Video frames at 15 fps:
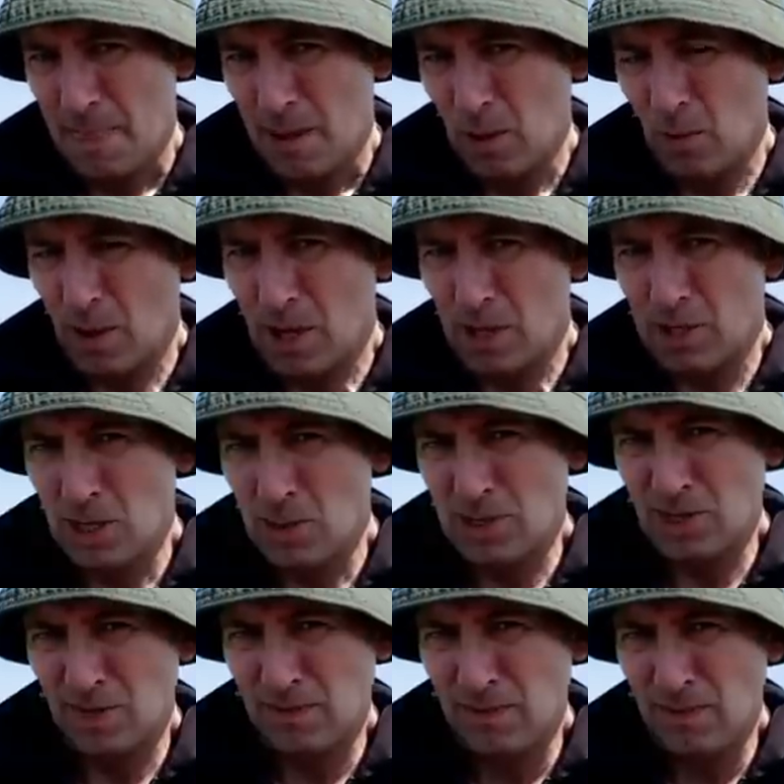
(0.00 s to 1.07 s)
And what I do, I
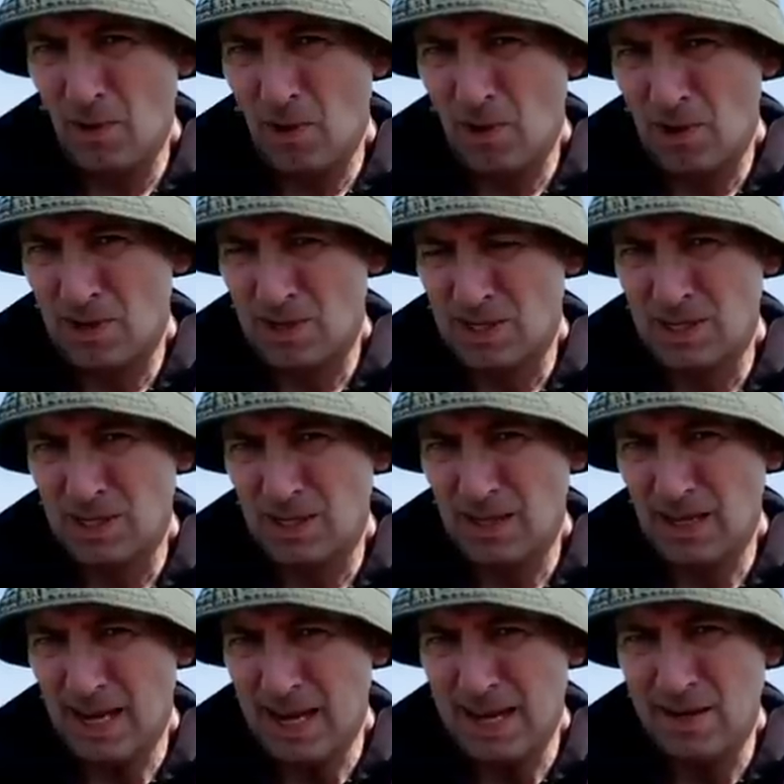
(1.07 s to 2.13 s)
just focus
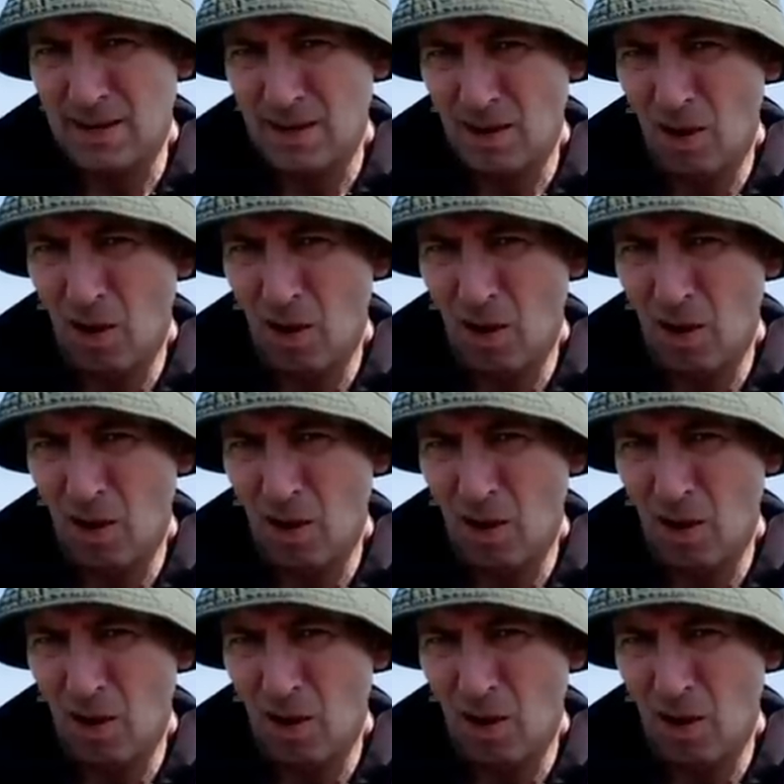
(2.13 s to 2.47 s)
in